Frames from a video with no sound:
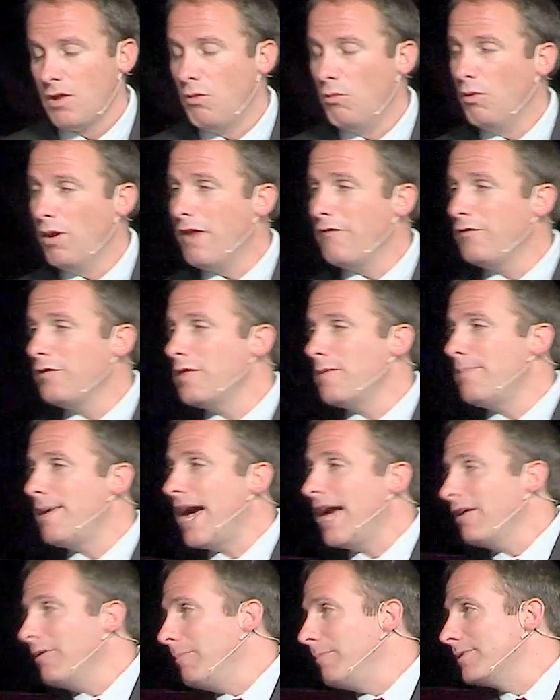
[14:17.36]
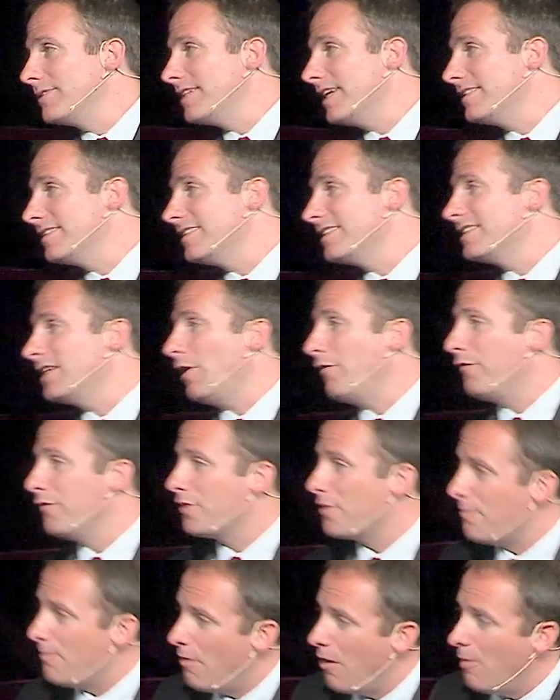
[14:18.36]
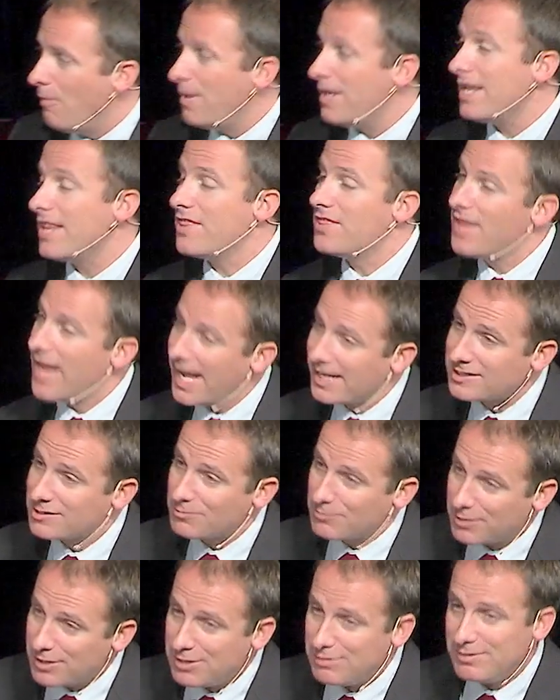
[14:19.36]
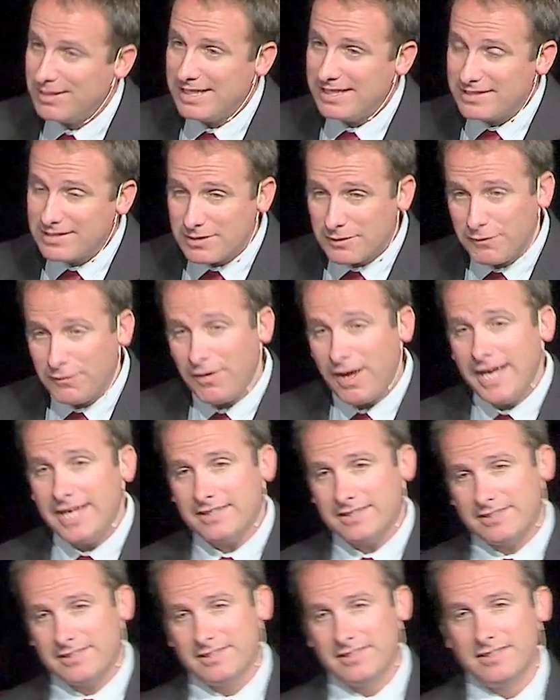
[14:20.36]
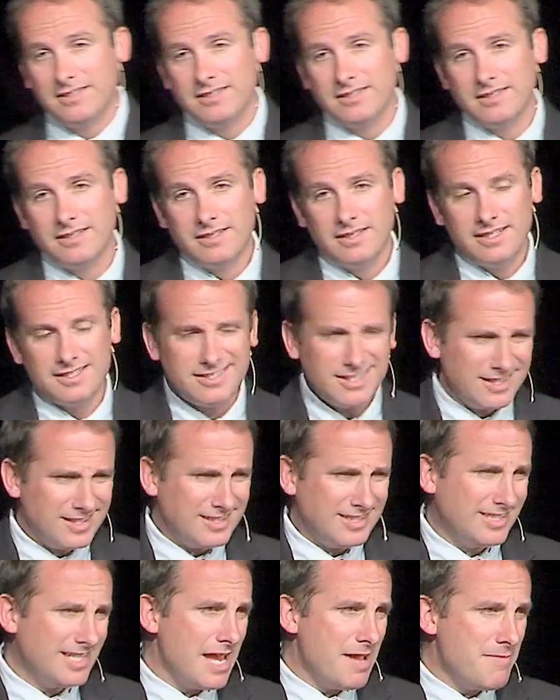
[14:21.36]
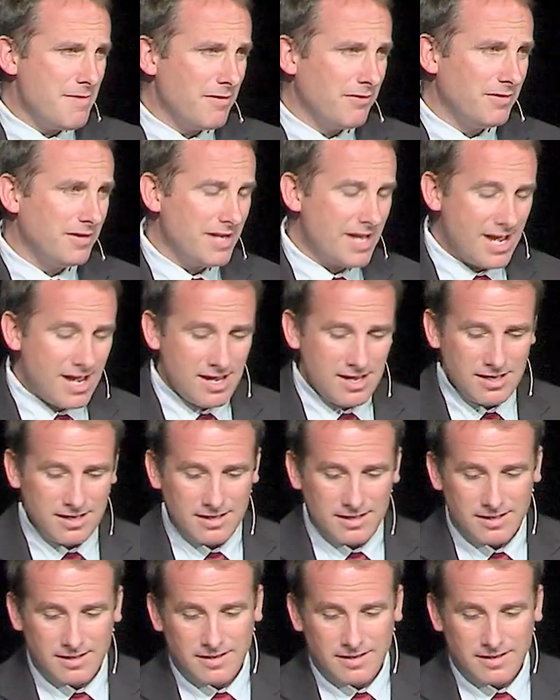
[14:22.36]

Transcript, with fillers: Wherever the battle presents itself at the moment, that's where you need to fight. It's not the same every day.